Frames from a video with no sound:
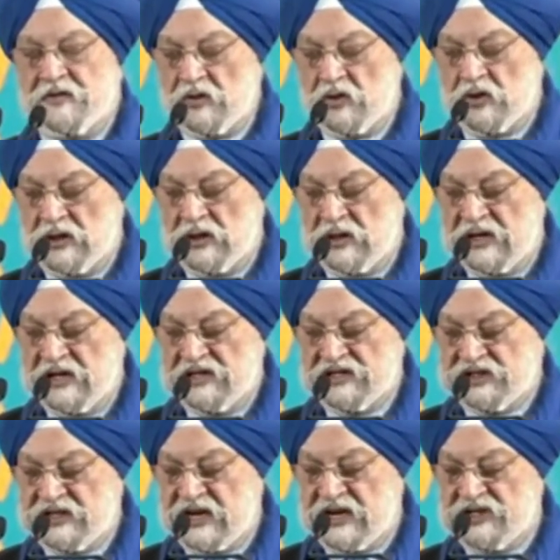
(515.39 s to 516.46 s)
fuel,
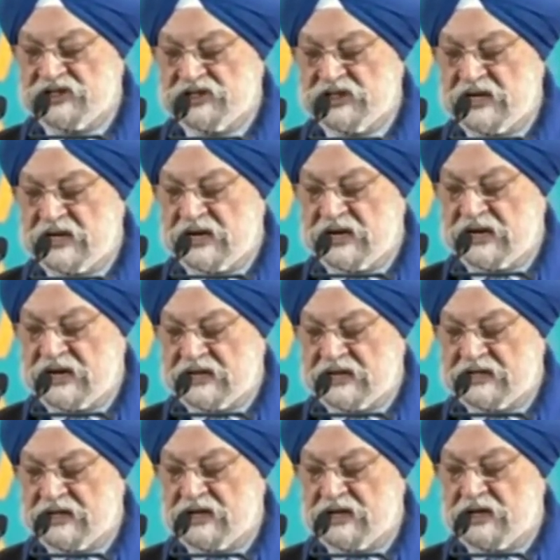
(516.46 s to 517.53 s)
CNG, and
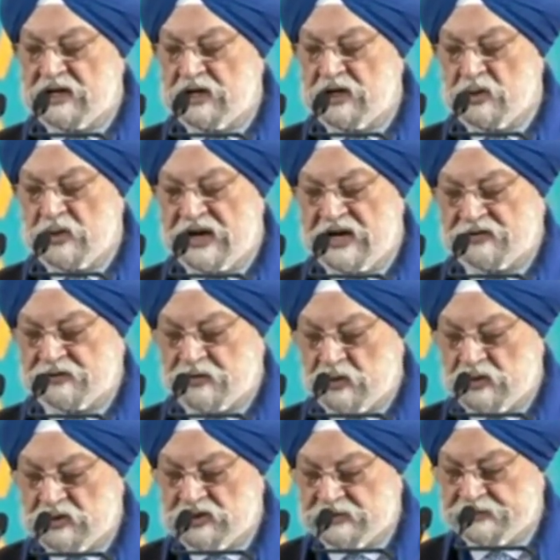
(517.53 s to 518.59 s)
other new age
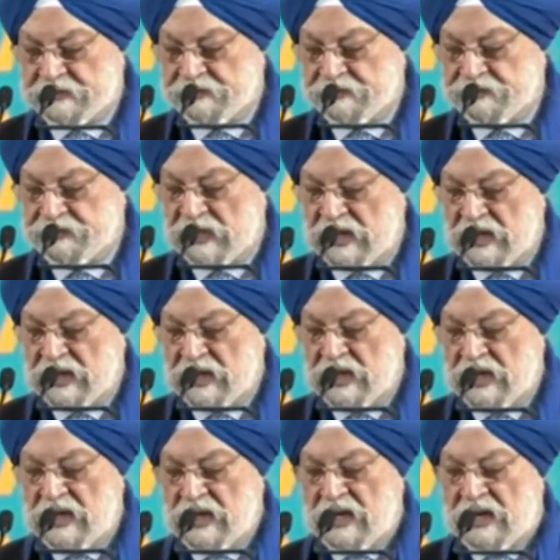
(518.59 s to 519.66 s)
fuels.
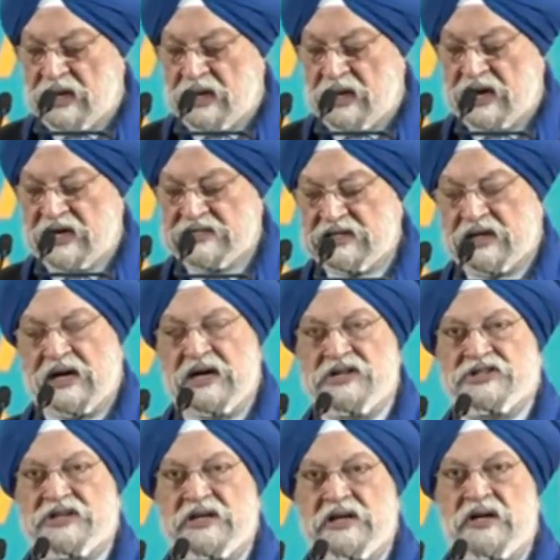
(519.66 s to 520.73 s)
As a
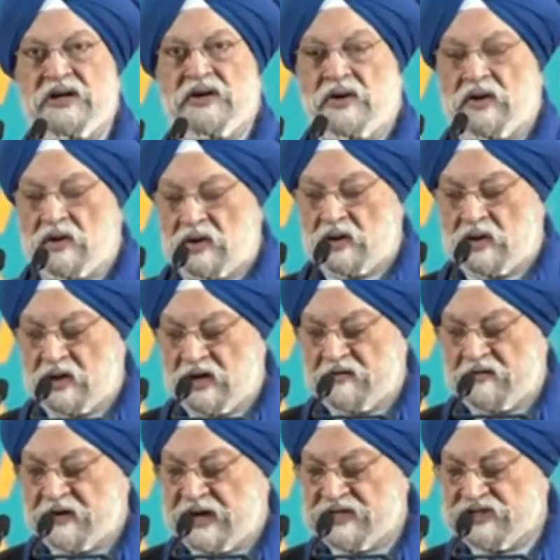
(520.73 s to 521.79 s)
country on a
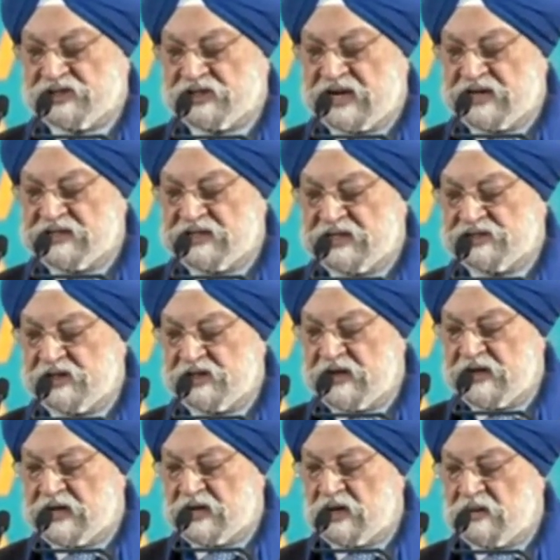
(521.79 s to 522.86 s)
fast trajectory of
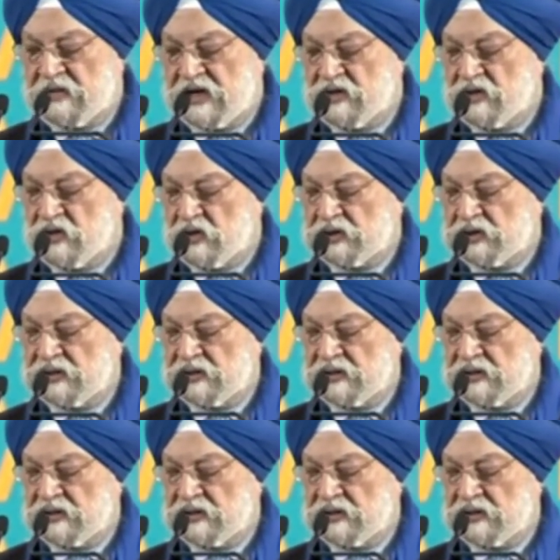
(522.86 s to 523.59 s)
economic growth,